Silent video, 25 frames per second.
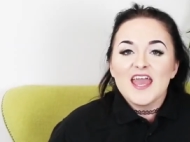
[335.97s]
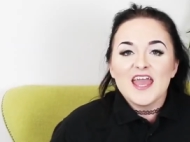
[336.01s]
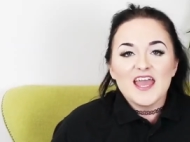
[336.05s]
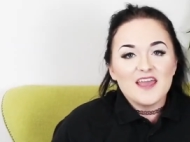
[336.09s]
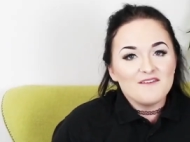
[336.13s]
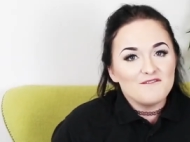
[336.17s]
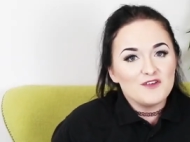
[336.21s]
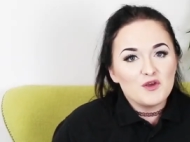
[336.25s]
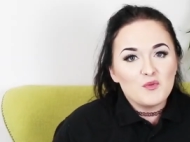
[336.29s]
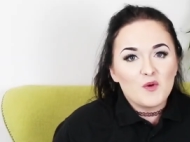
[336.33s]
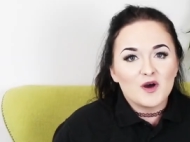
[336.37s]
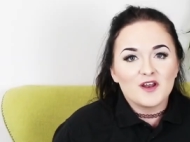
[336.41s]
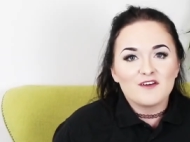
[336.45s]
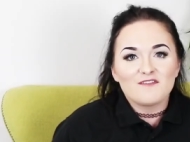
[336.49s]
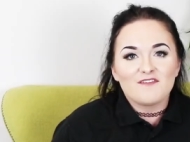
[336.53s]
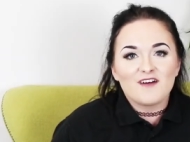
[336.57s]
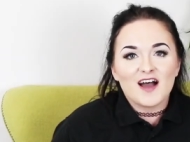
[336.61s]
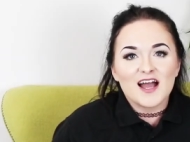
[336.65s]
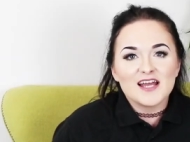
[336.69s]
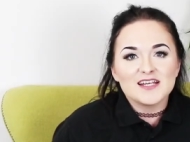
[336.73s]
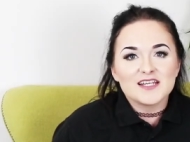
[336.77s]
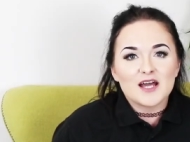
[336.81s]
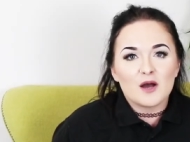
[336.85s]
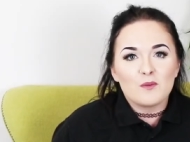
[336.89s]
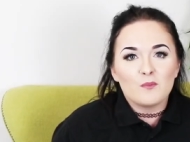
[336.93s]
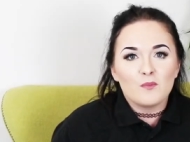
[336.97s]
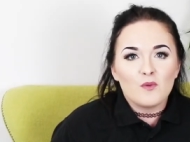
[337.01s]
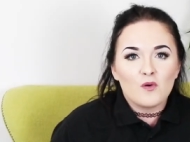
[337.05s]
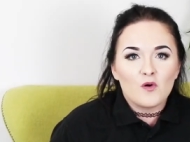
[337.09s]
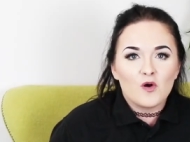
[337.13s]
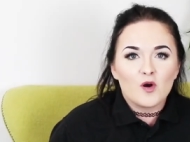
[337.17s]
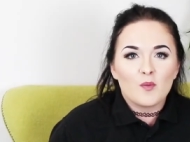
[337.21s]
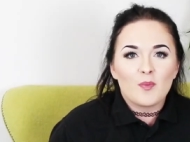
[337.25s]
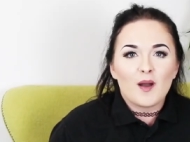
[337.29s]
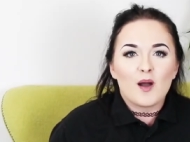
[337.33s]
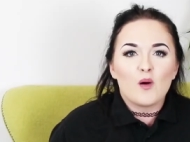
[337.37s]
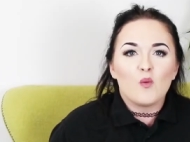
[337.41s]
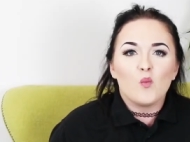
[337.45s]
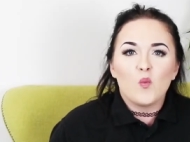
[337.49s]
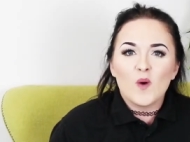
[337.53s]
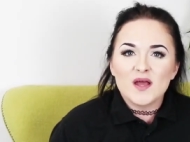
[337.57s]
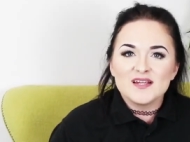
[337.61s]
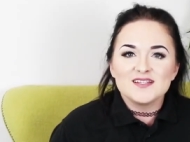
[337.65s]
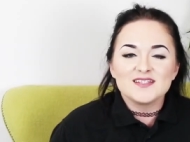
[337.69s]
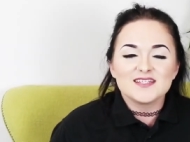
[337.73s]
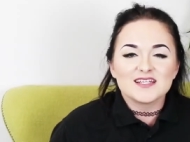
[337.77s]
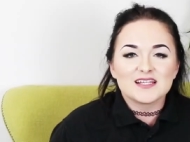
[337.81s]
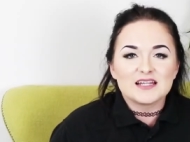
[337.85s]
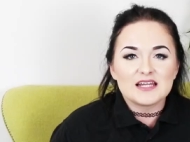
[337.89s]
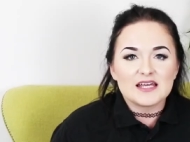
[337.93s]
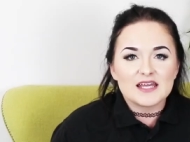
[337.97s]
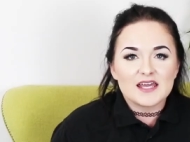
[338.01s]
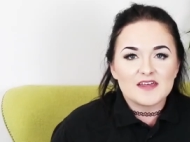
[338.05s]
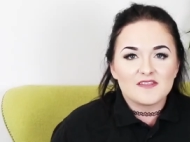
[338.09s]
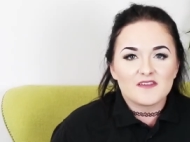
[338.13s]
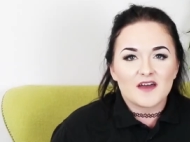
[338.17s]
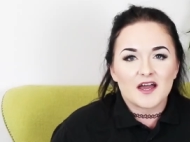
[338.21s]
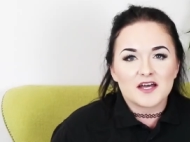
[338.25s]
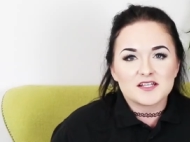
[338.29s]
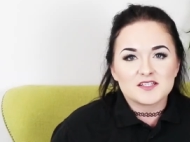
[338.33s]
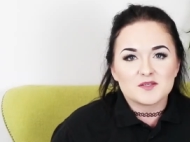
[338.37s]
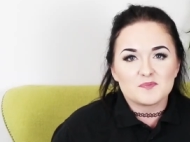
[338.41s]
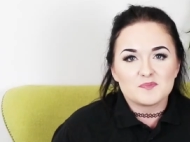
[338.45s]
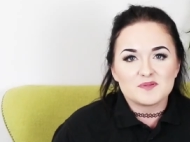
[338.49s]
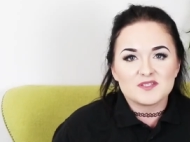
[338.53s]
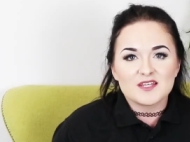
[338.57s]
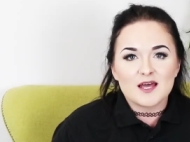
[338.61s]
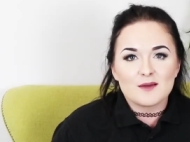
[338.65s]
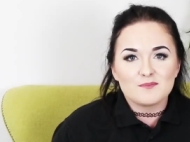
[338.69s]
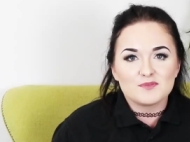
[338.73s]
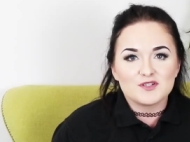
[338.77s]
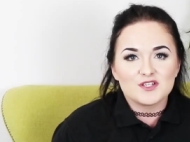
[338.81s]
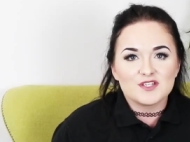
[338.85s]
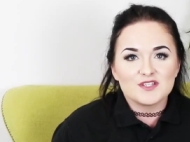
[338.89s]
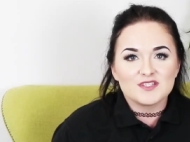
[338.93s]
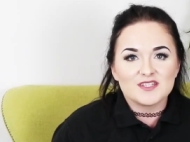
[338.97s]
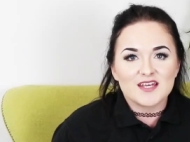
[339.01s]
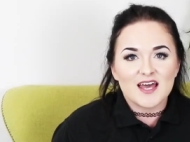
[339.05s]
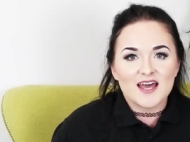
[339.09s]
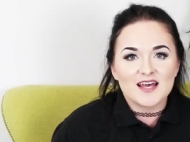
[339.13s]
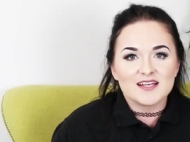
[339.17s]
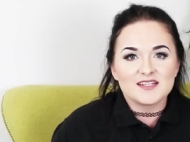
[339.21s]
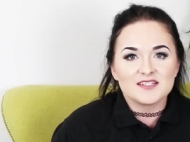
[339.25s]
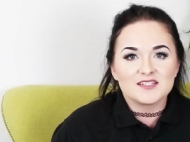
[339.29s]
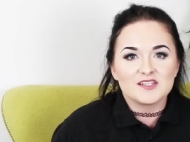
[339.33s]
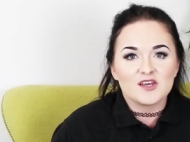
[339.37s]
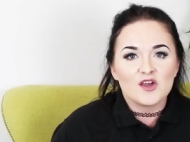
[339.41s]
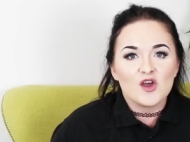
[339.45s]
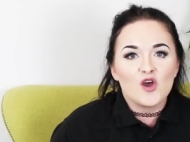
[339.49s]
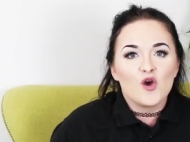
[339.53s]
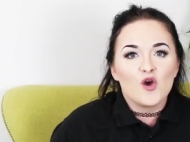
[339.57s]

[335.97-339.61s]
If you want to find out more about when to click in the hazard perception test,